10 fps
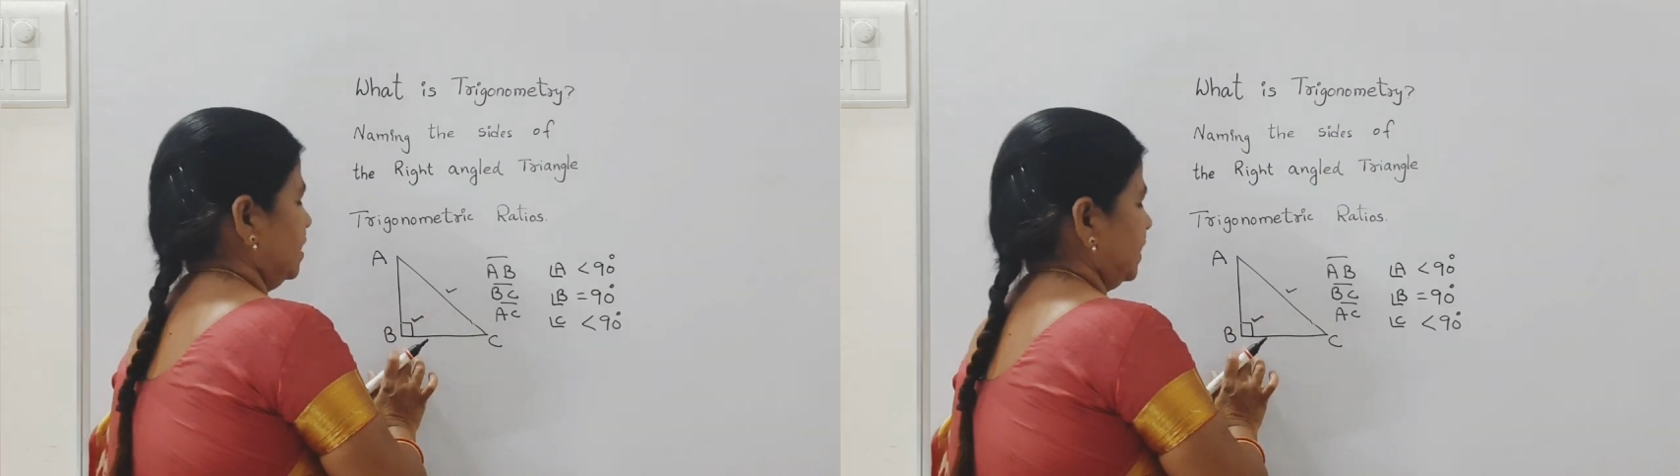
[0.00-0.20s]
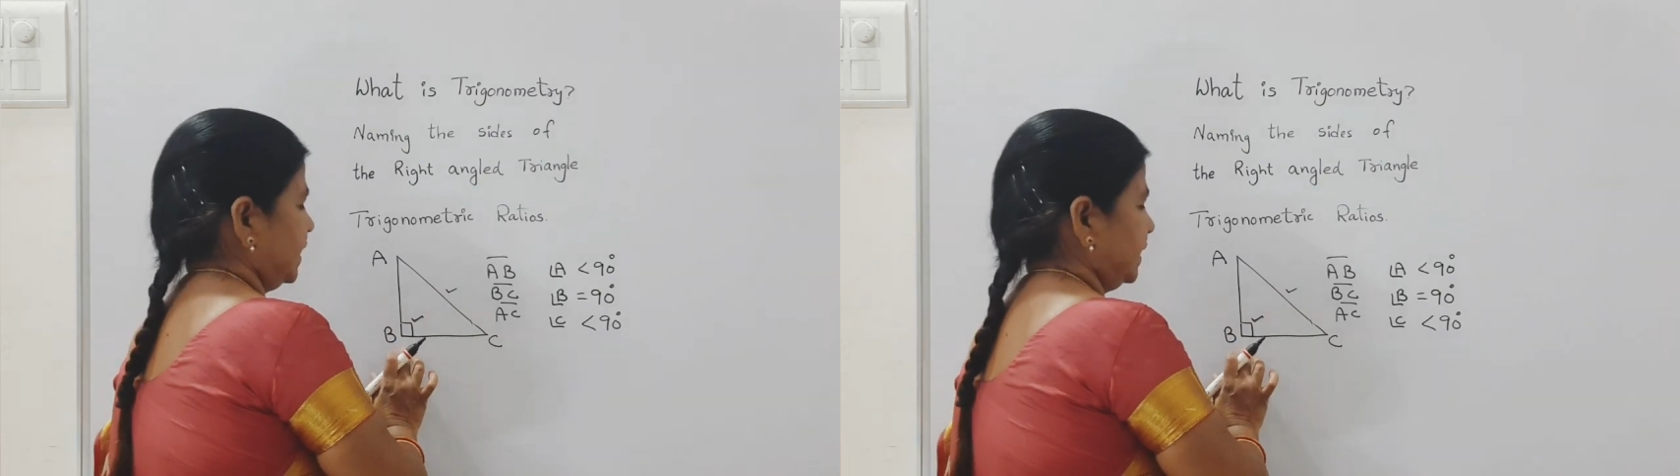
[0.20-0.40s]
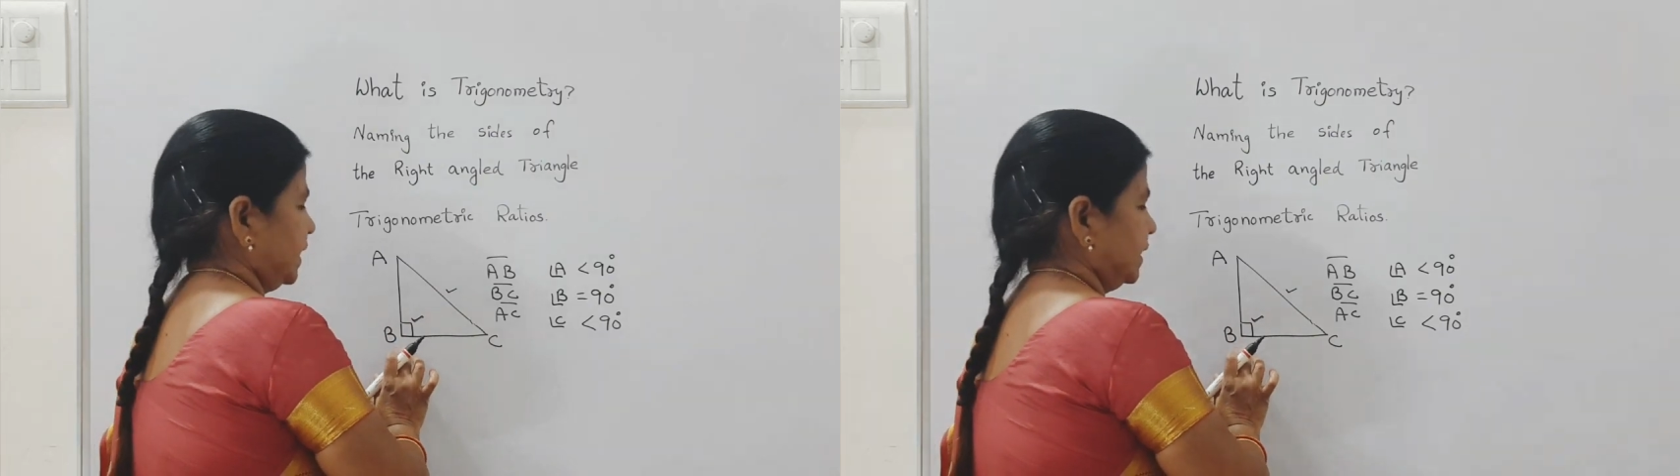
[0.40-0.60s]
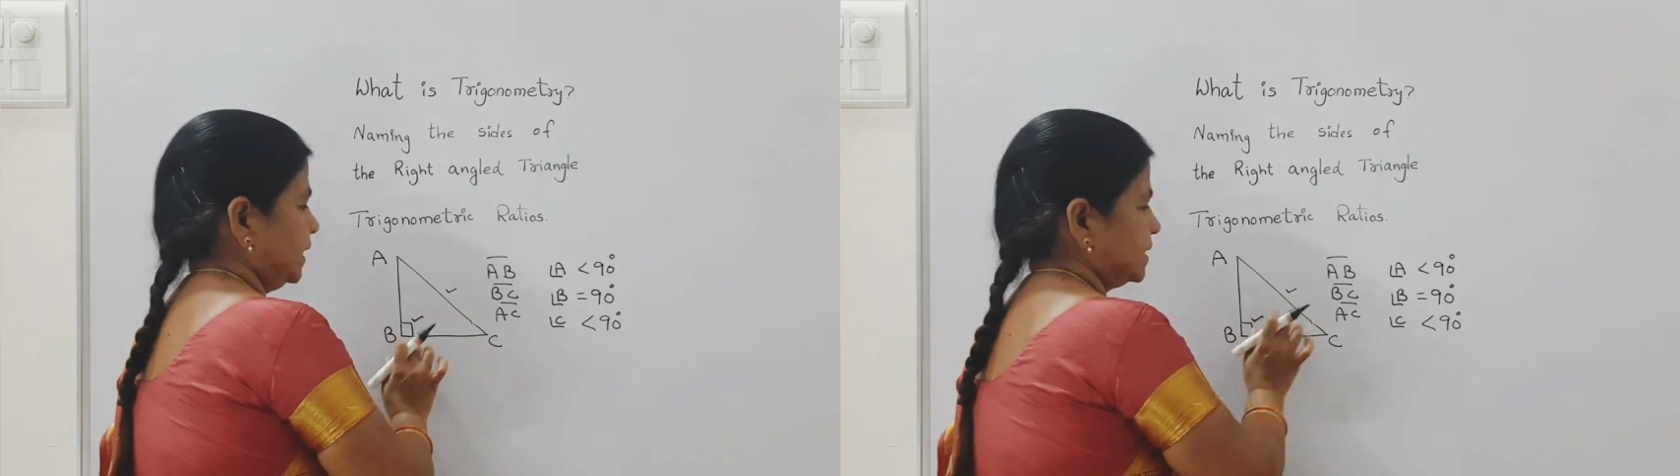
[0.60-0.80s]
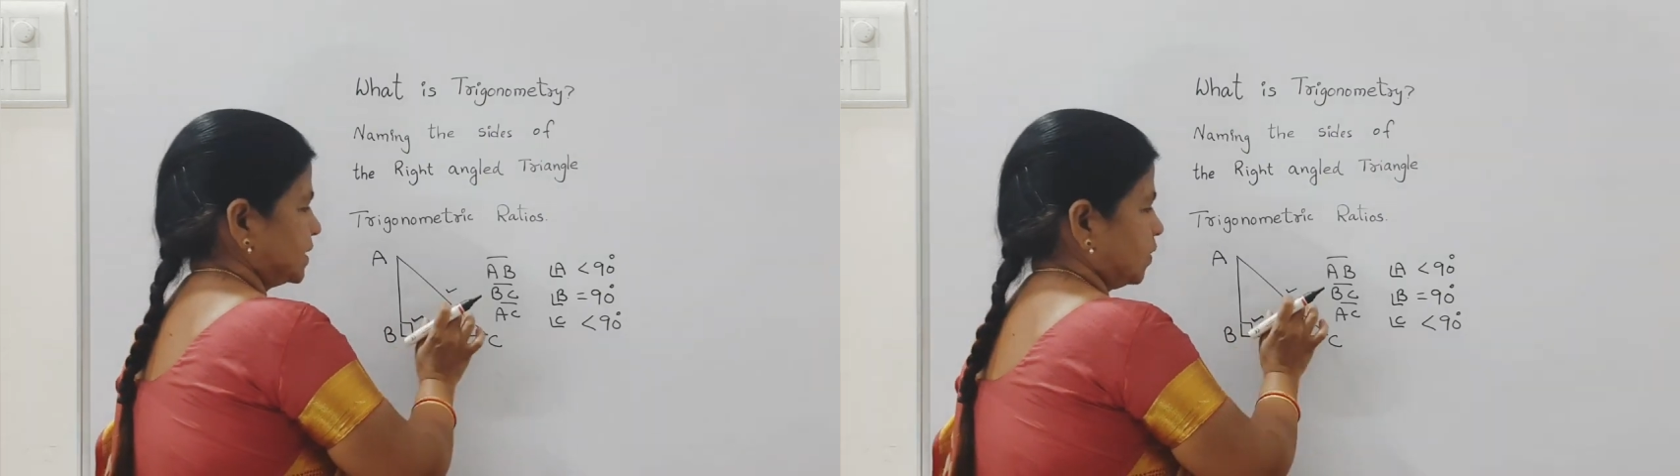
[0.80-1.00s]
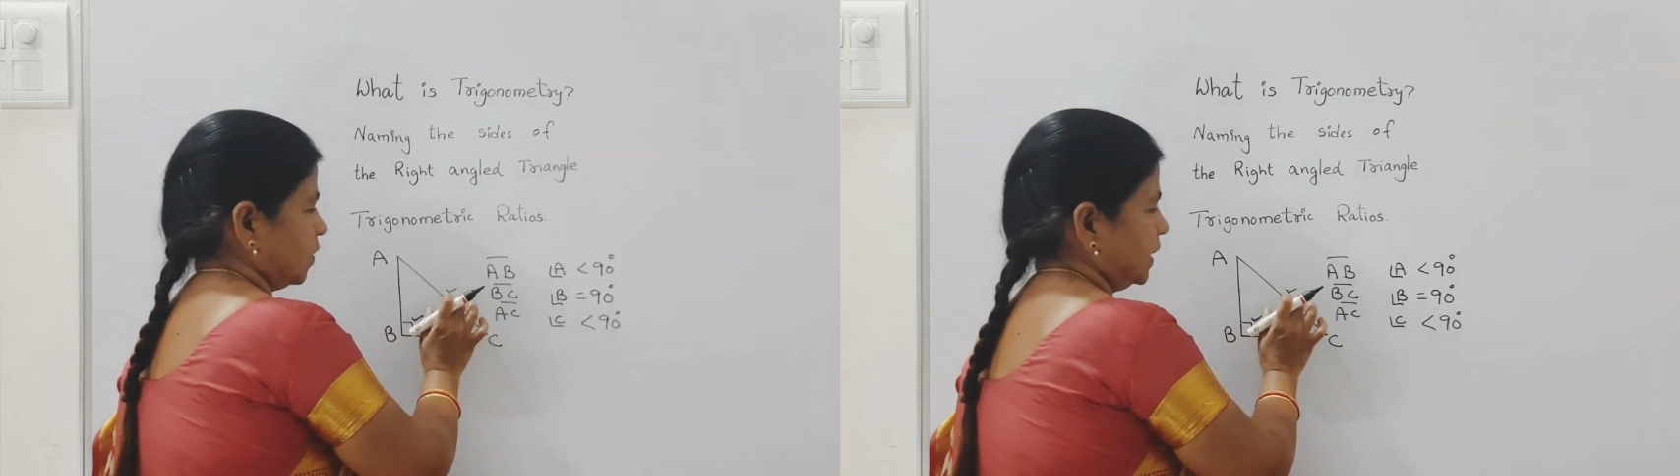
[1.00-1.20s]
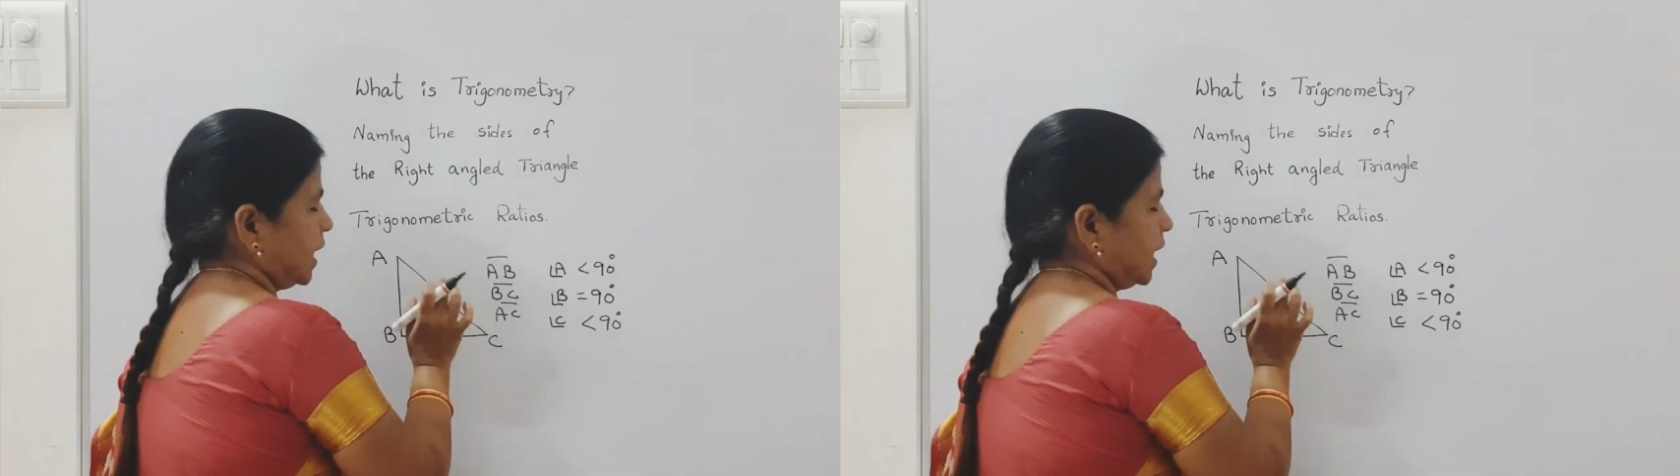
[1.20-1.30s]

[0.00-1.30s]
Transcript: right angle is called